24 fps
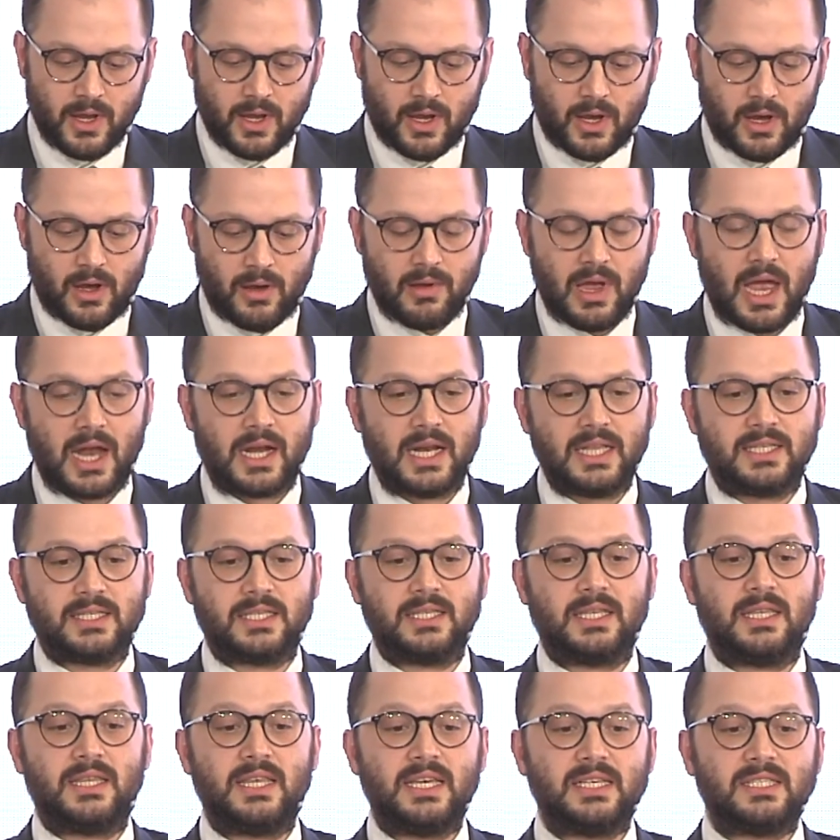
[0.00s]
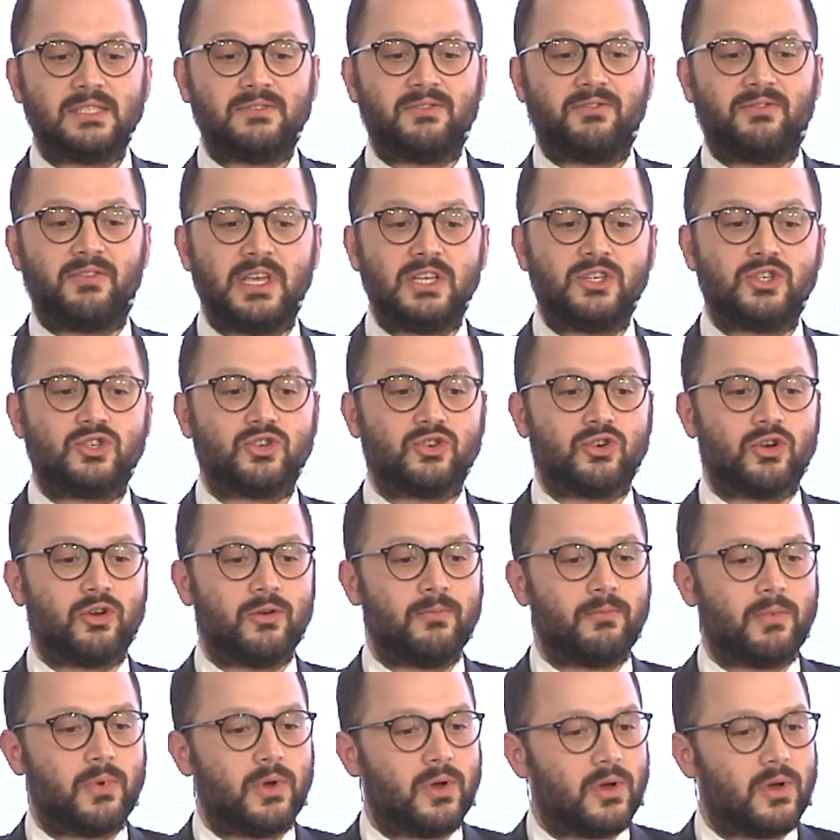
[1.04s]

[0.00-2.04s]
And it's this feature